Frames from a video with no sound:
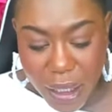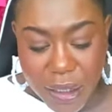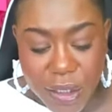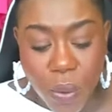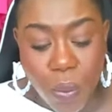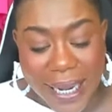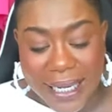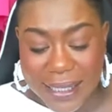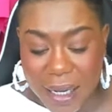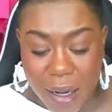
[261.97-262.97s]
So white
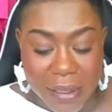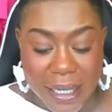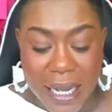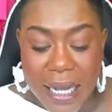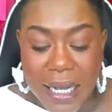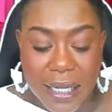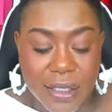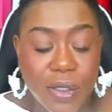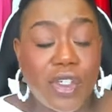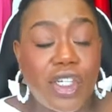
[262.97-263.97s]
is commonly
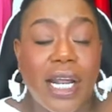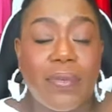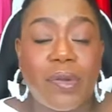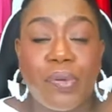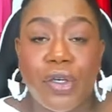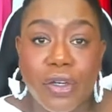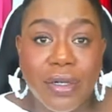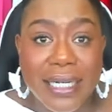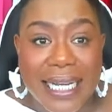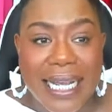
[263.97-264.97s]
associated with
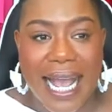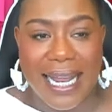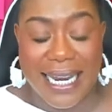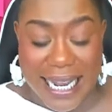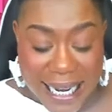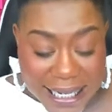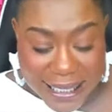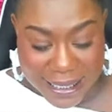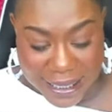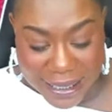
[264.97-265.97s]
purity and
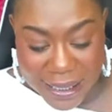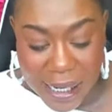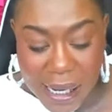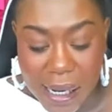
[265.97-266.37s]
innocence,